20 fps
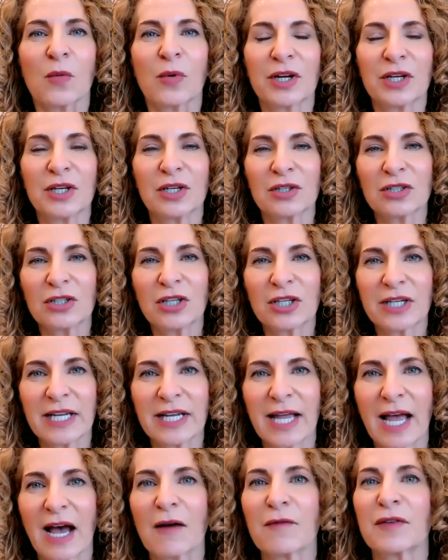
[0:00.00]
where you're
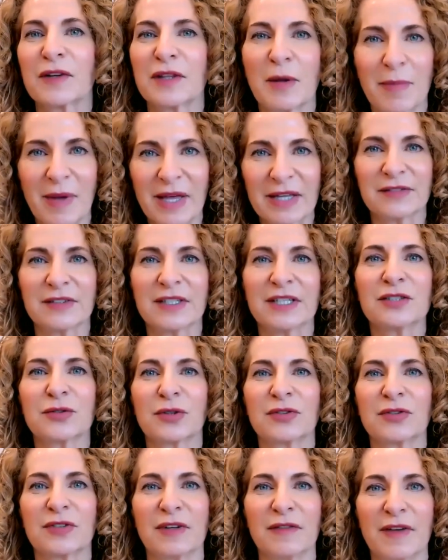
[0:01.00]
looking out for the best
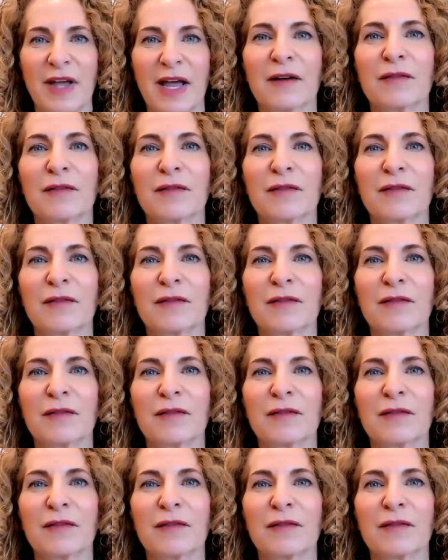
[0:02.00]
interest of